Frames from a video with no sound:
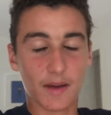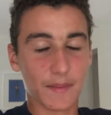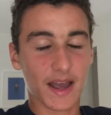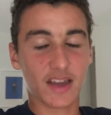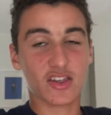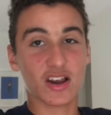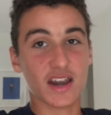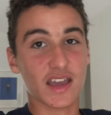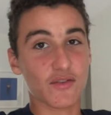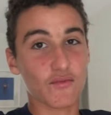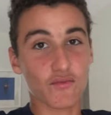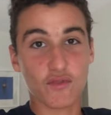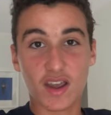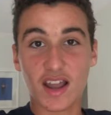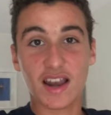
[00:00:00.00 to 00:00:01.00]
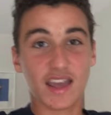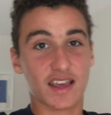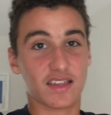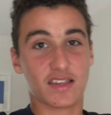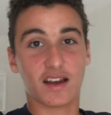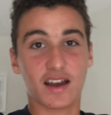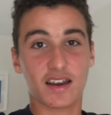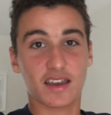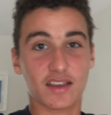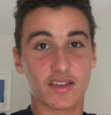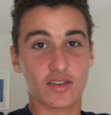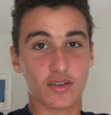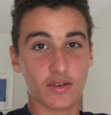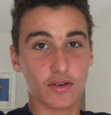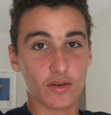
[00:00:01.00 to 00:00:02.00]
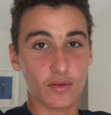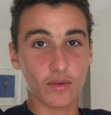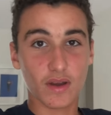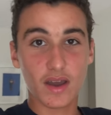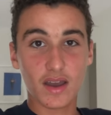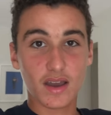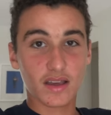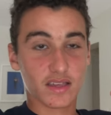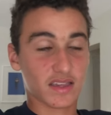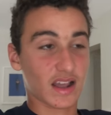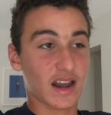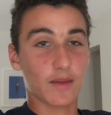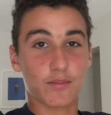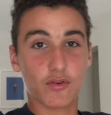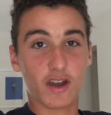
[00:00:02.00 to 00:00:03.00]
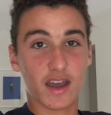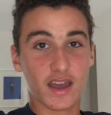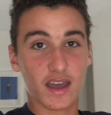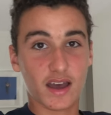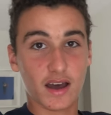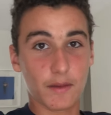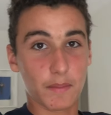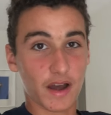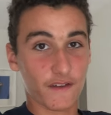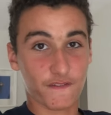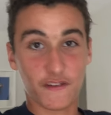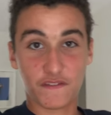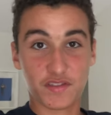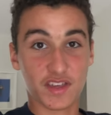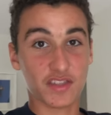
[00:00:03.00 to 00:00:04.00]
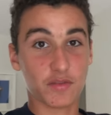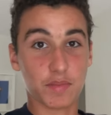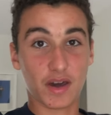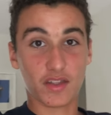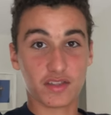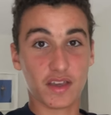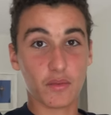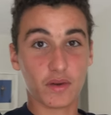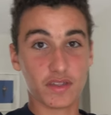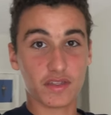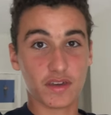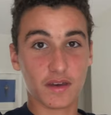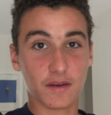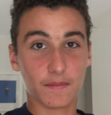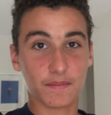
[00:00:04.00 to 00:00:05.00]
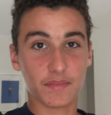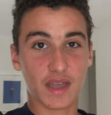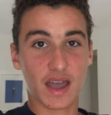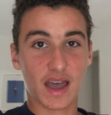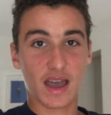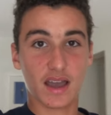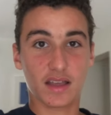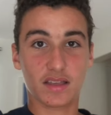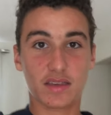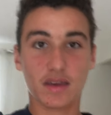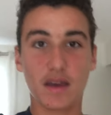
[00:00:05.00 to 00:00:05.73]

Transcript: actually really excited to celebrate my 15th birthday with him, and